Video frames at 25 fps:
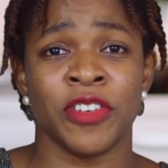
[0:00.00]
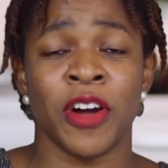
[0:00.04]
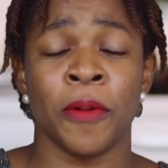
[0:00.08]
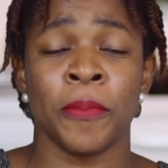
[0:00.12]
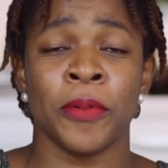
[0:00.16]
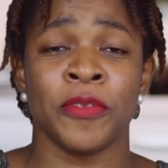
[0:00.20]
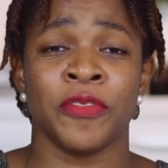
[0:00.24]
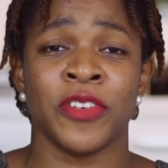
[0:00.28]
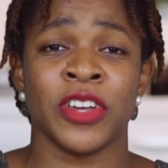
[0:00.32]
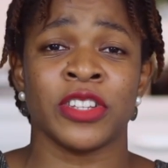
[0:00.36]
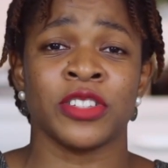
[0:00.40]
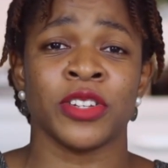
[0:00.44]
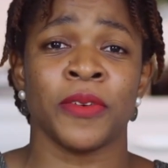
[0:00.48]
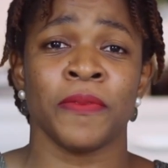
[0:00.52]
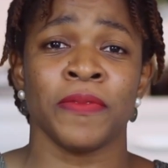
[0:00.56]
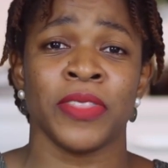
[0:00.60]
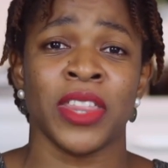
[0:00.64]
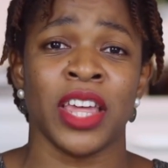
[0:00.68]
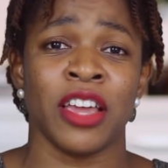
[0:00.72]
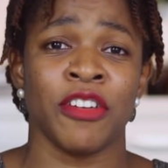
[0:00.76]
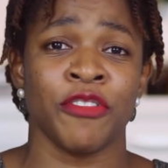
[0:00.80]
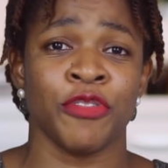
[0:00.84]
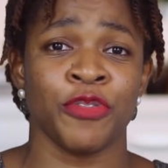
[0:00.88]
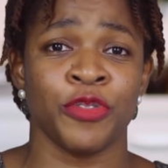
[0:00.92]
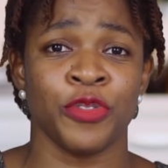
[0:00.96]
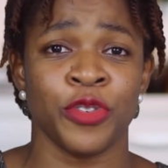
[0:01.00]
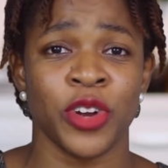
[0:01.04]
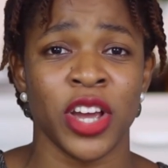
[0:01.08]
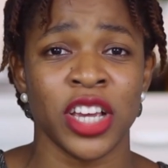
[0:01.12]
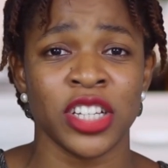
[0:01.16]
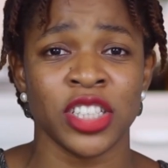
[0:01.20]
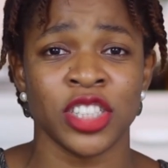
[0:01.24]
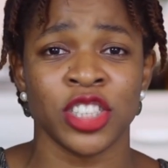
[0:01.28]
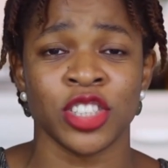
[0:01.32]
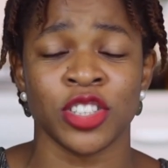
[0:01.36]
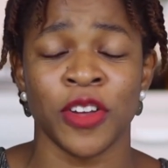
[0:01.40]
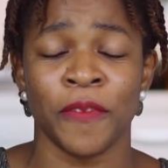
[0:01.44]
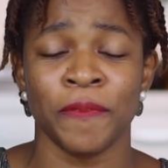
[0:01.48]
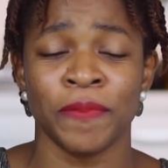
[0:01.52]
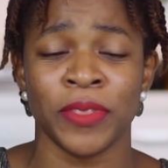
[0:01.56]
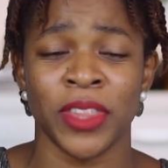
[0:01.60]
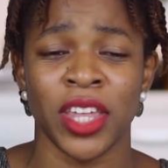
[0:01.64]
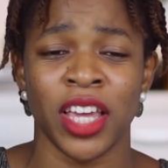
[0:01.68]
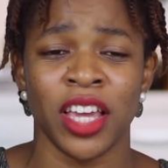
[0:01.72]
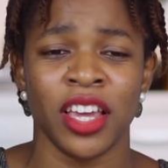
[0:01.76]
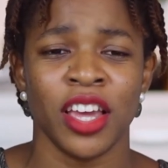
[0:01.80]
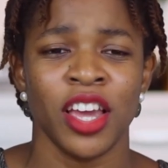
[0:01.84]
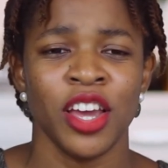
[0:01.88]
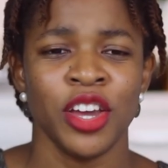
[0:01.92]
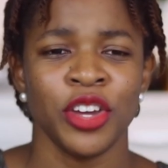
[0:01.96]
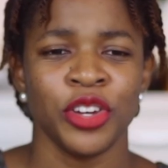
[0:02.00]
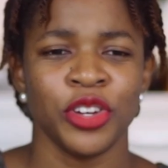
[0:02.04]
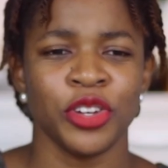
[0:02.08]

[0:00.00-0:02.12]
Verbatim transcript: I'll prefer something fresh, something,